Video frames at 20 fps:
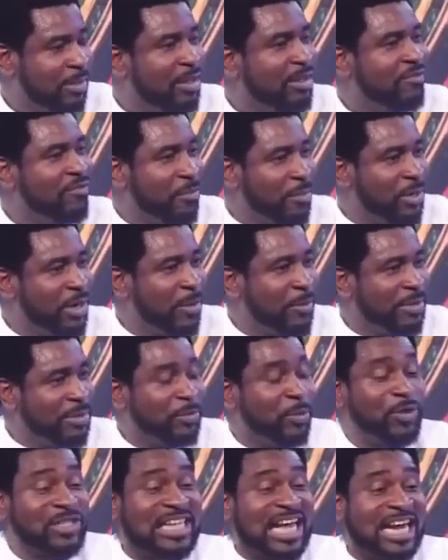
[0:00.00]
for more than one
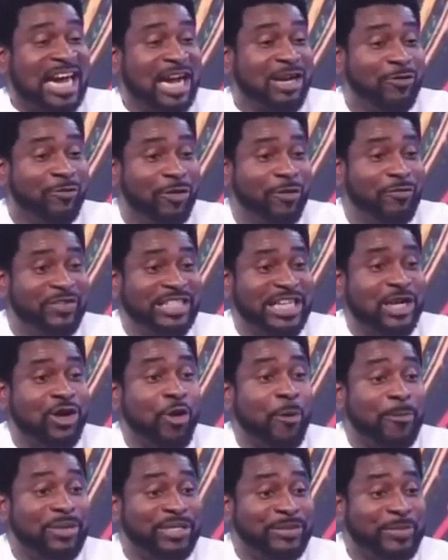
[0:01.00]
person, because that kind of love is a
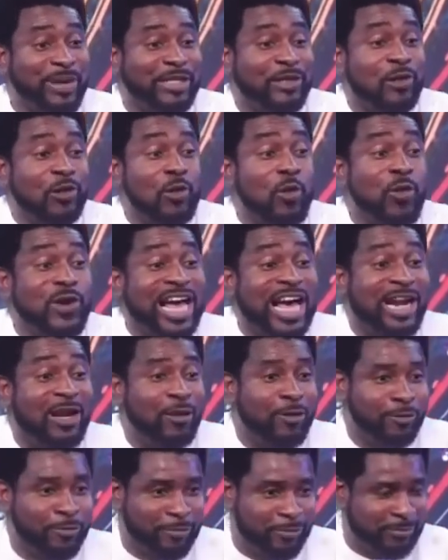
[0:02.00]
commitment,
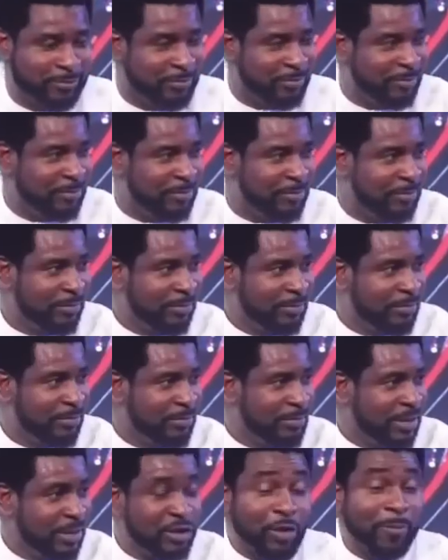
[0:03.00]
loyal love.
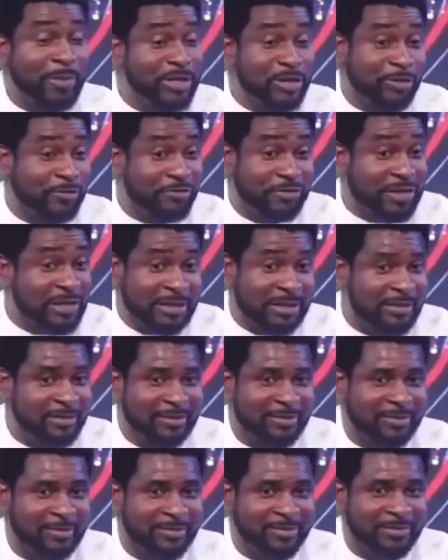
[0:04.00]
It's not based on feeling.
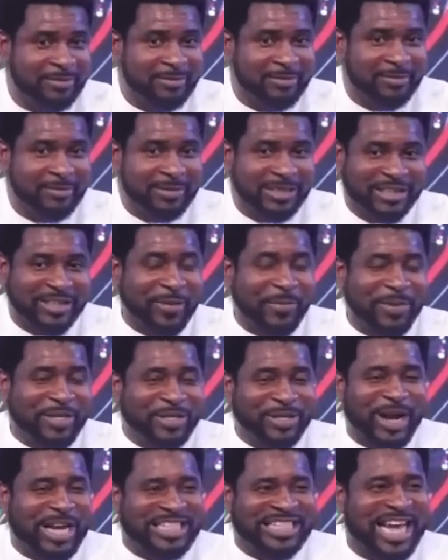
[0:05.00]
It's not.
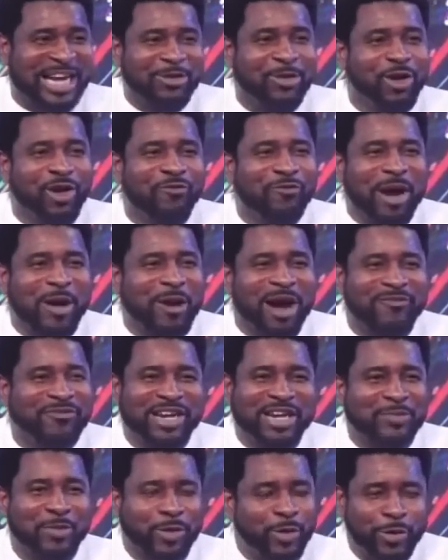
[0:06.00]
You can't say, I don't love my
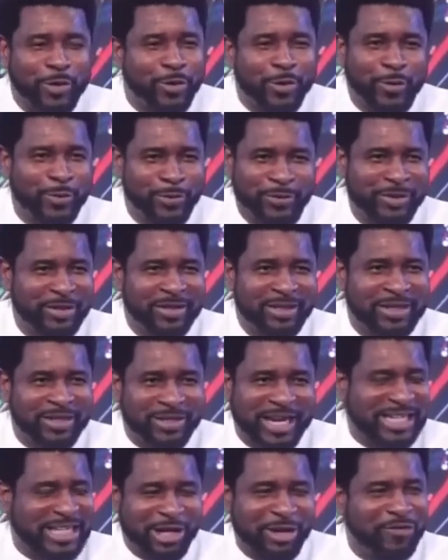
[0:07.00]
wife anymore. No, no, no.
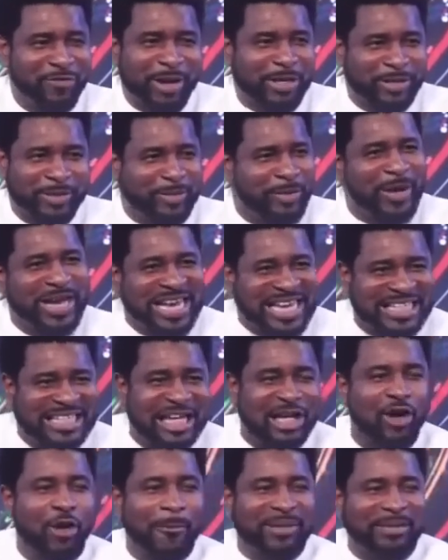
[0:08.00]
You can't say, I love my husband. No.
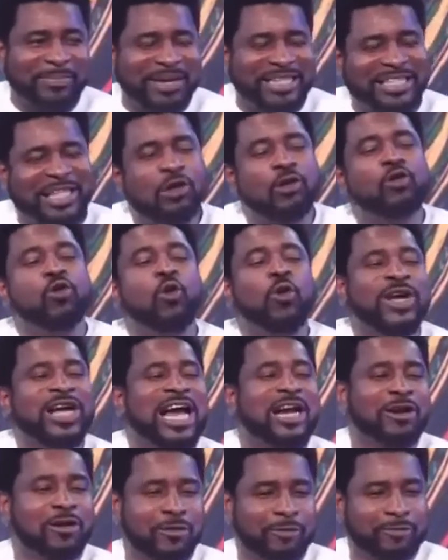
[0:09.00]
It's a commitment. It's a
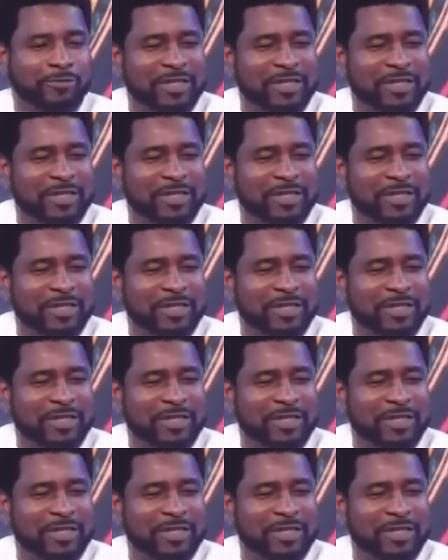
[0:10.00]
loyal love.